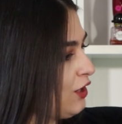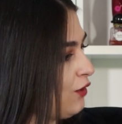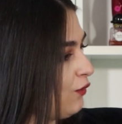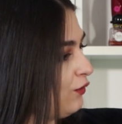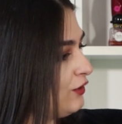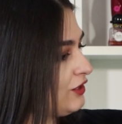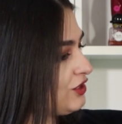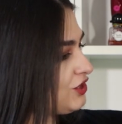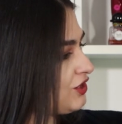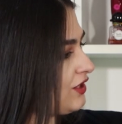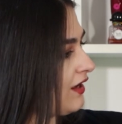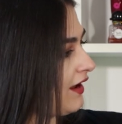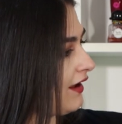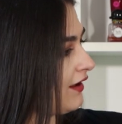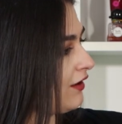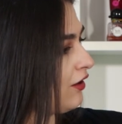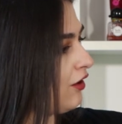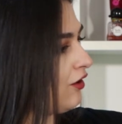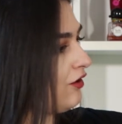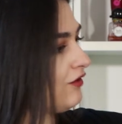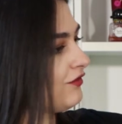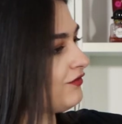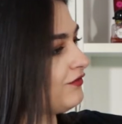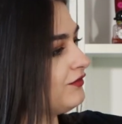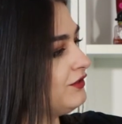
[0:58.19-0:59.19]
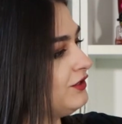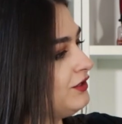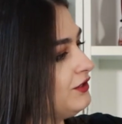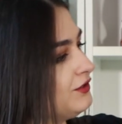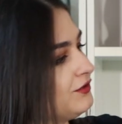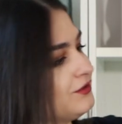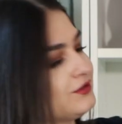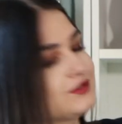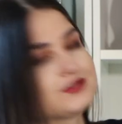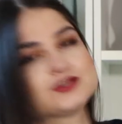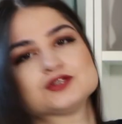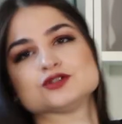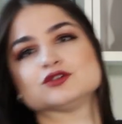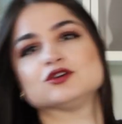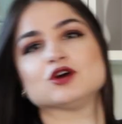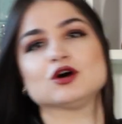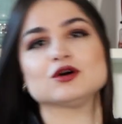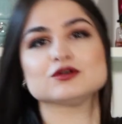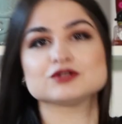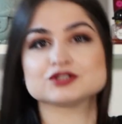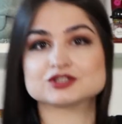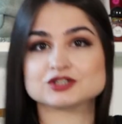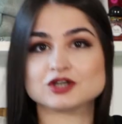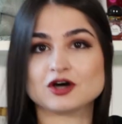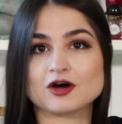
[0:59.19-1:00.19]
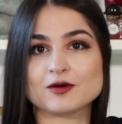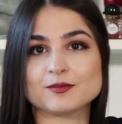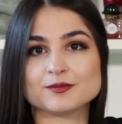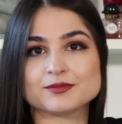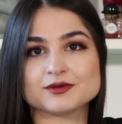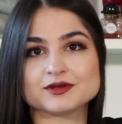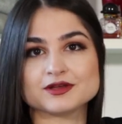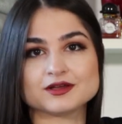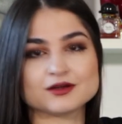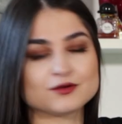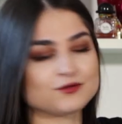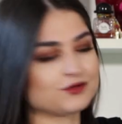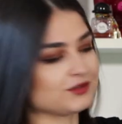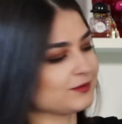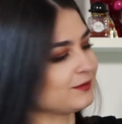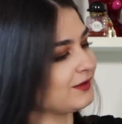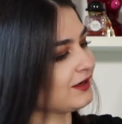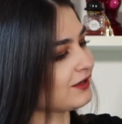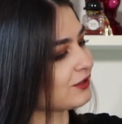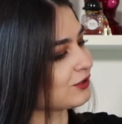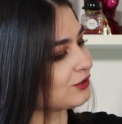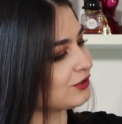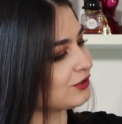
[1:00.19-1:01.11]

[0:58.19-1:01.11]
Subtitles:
which I often use to go shopping with my